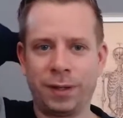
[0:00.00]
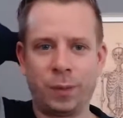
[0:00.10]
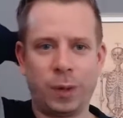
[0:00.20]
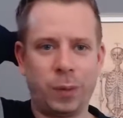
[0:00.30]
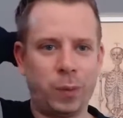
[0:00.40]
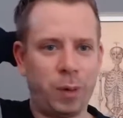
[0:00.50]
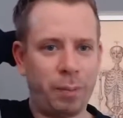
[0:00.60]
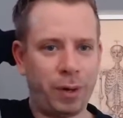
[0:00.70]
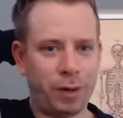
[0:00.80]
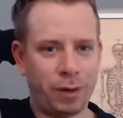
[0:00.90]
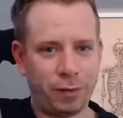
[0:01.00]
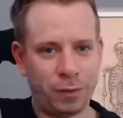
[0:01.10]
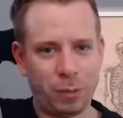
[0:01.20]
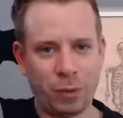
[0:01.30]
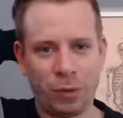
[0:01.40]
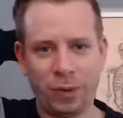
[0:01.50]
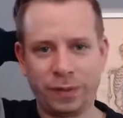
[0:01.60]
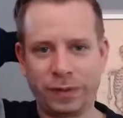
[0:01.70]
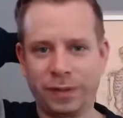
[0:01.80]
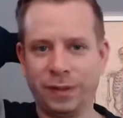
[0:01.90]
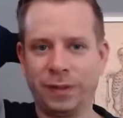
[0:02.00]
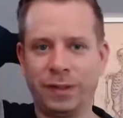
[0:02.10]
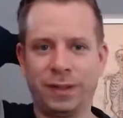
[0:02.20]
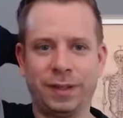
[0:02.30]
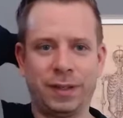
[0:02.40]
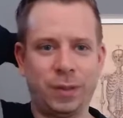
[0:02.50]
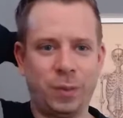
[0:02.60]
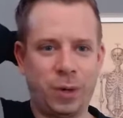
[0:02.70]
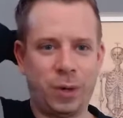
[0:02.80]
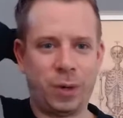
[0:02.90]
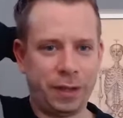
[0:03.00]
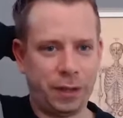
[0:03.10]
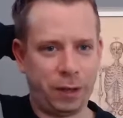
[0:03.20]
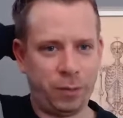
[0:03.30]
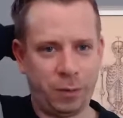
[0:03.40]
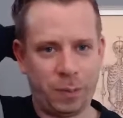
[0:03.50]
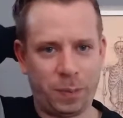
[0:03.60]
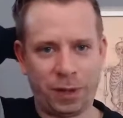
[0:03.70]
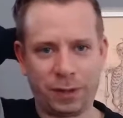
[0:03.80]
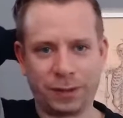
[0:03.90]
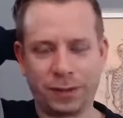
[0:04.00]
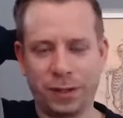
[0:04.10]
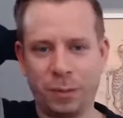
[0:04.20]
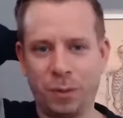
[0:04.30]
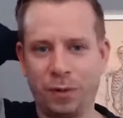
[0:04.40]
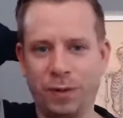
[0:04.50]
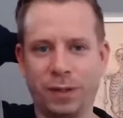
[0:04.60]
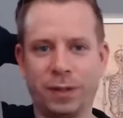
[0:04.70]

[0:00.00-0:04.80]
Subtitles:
when one part of you moves, what are the other 100 parts that are moving?